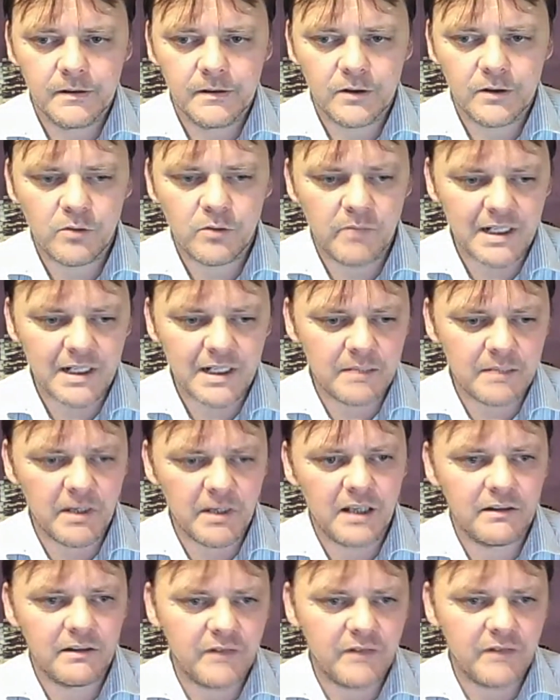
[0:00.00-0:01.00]
Come back to
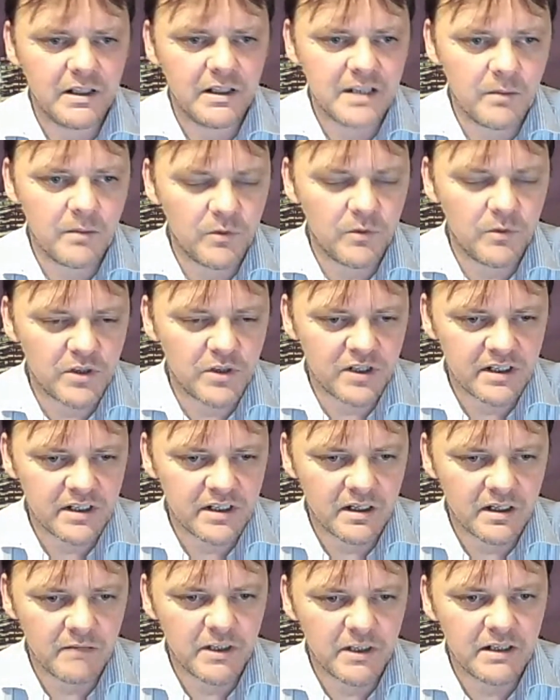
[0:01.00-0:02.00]
that. If you can tell me which
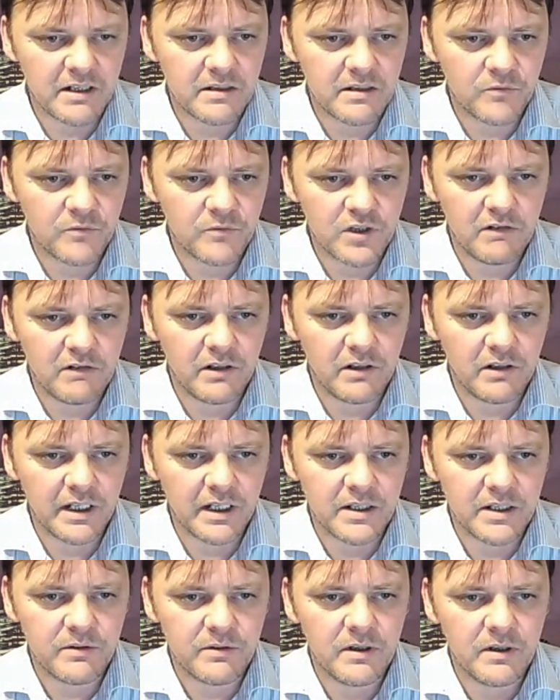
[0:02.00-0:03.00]
system it is, I'm sure I'll
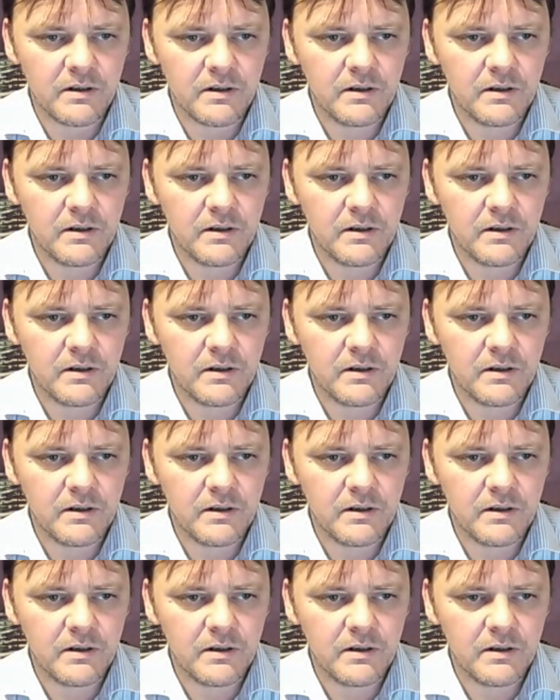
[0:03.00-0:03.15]
get to it.